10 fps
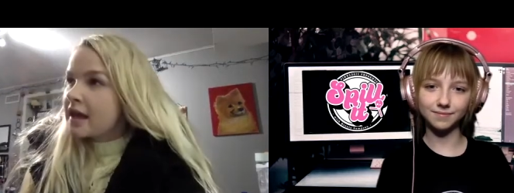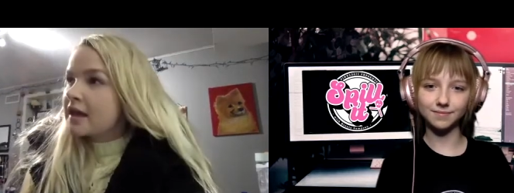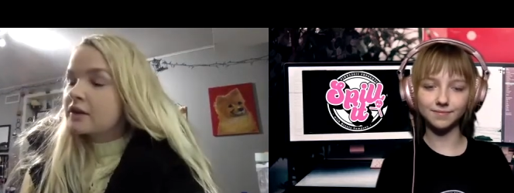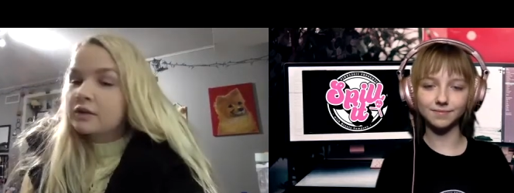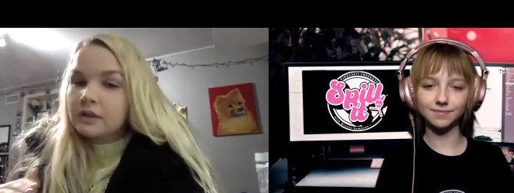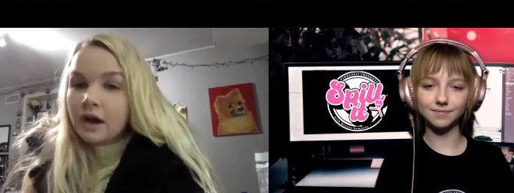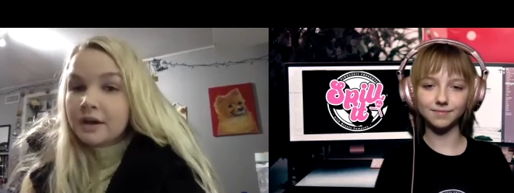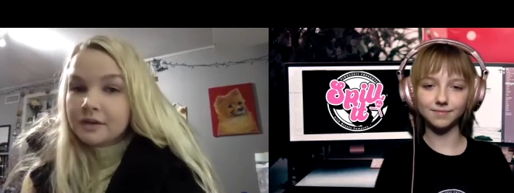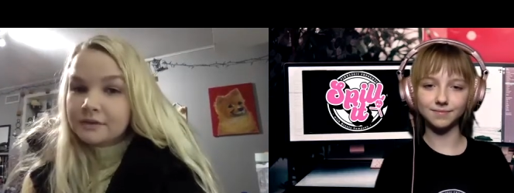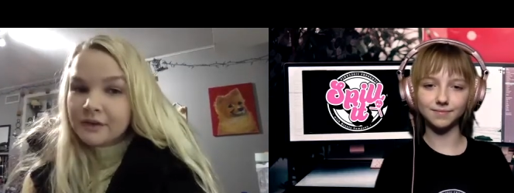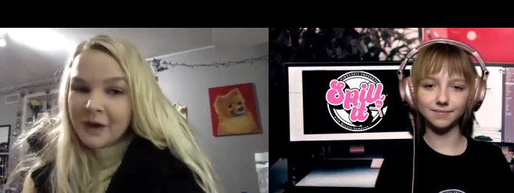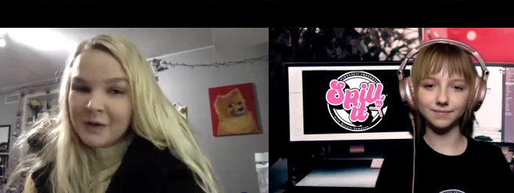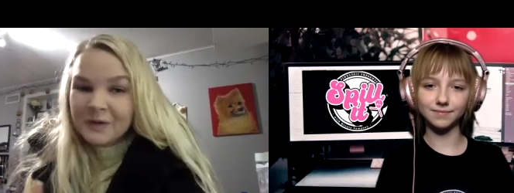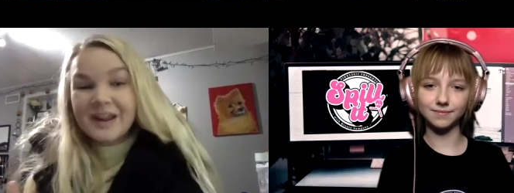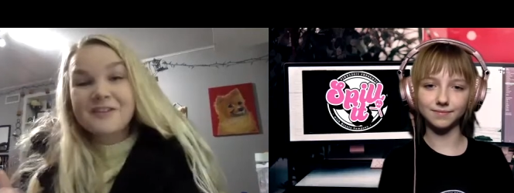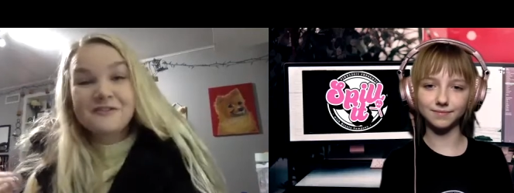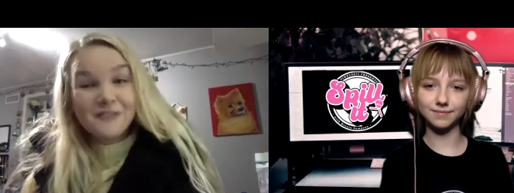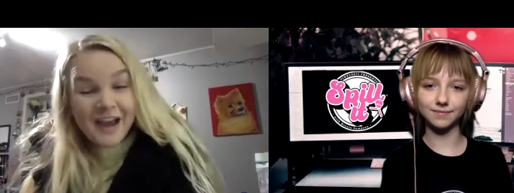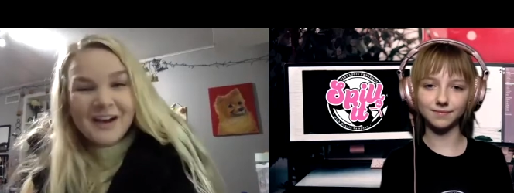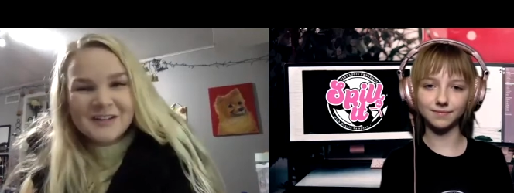Speaker 1: And a lot of what I
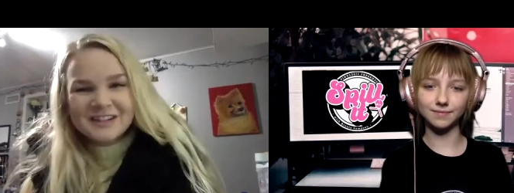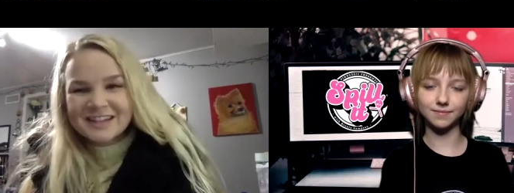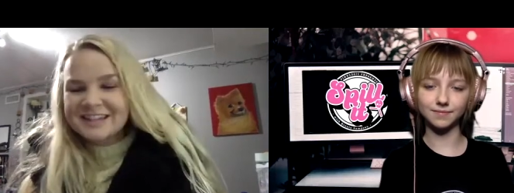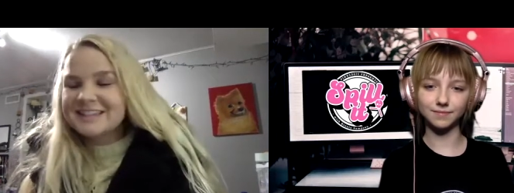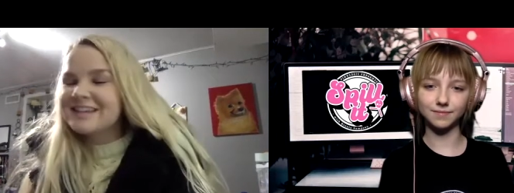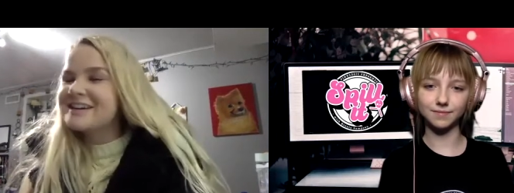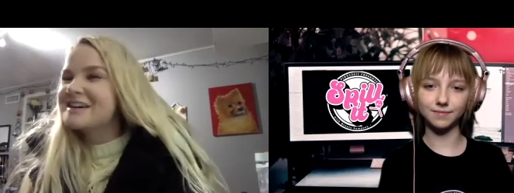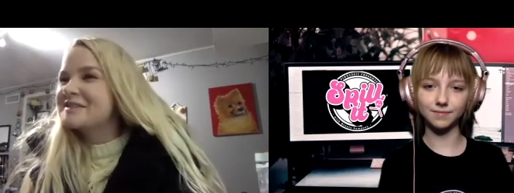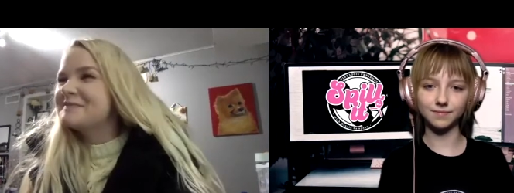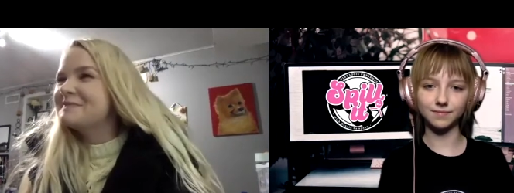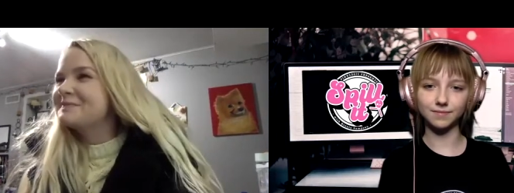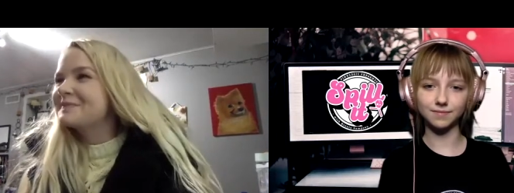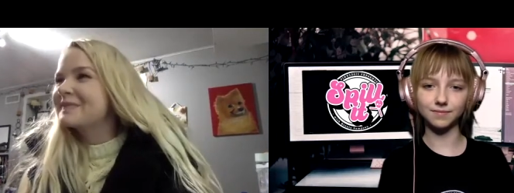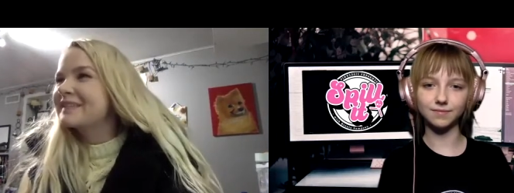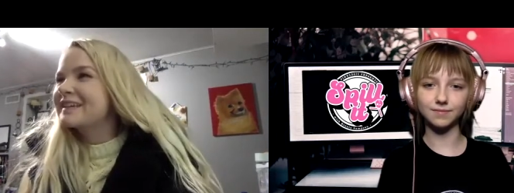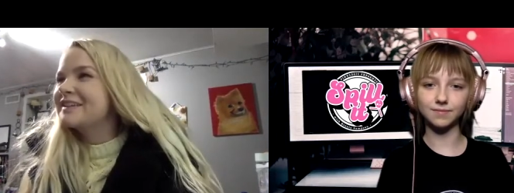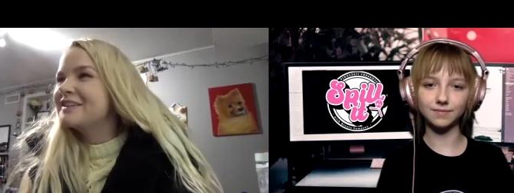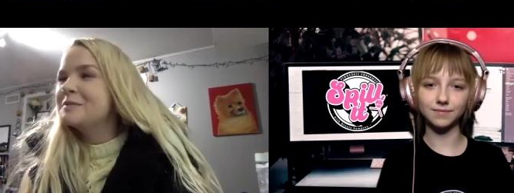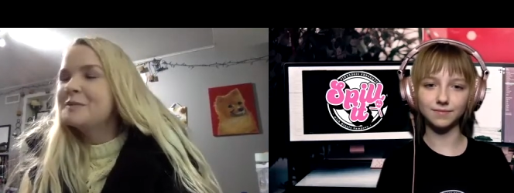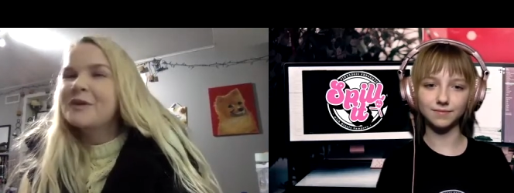found is,
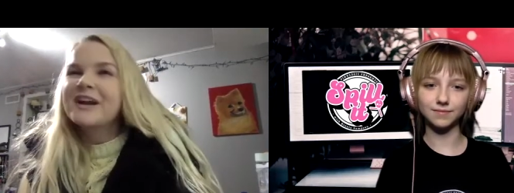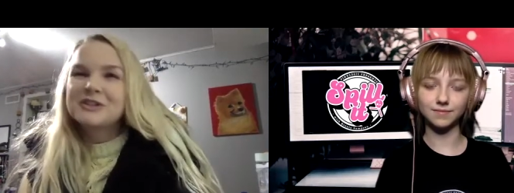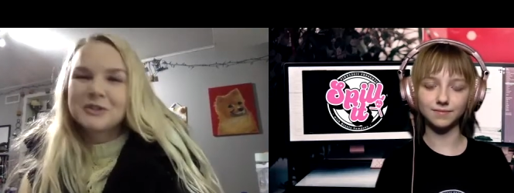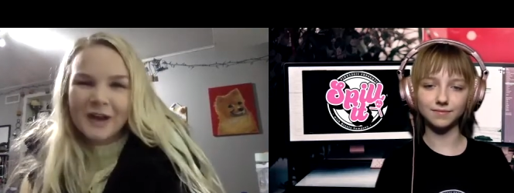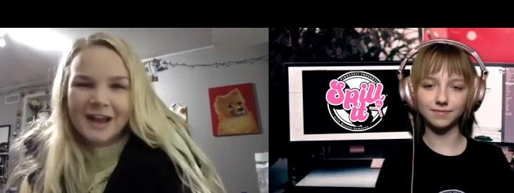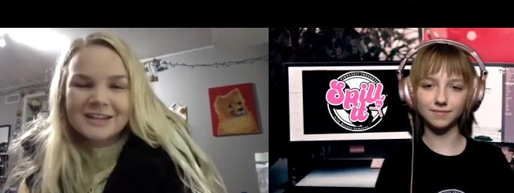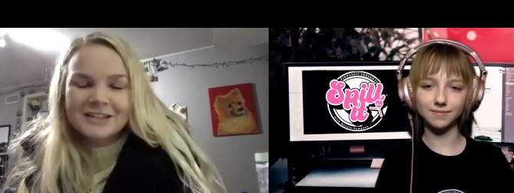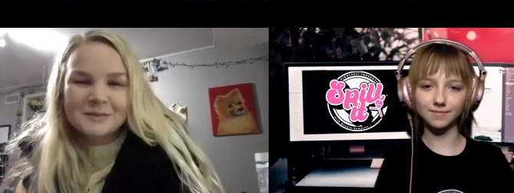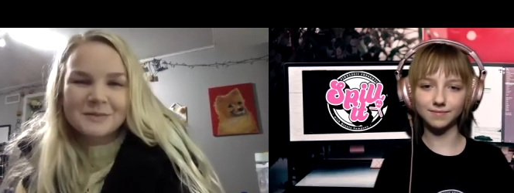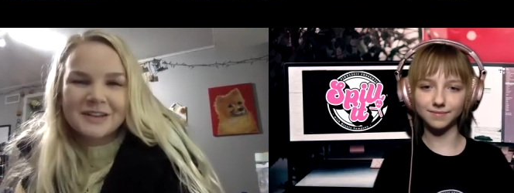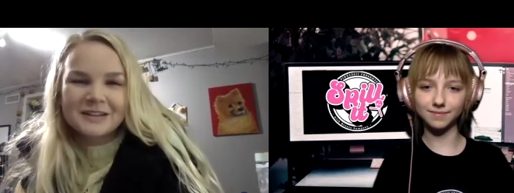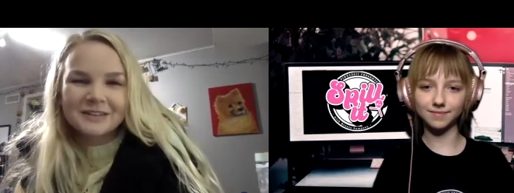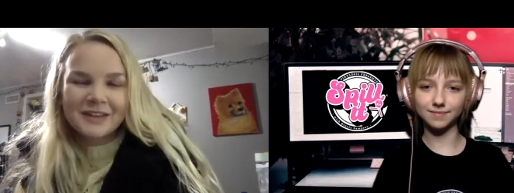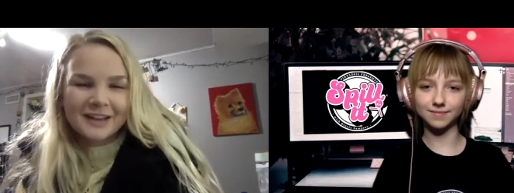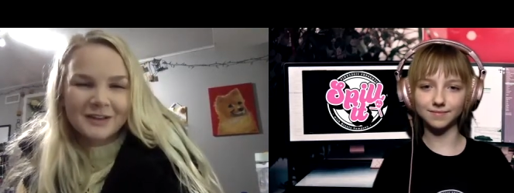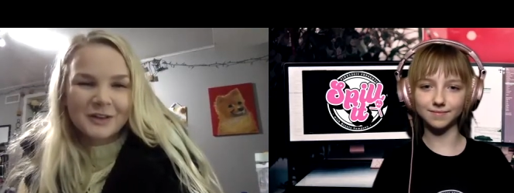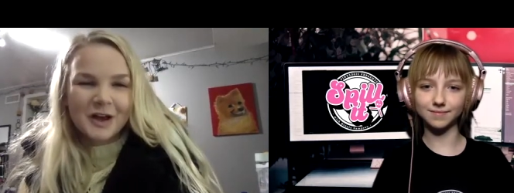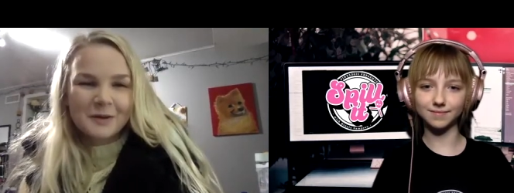the more I tried to be like a lot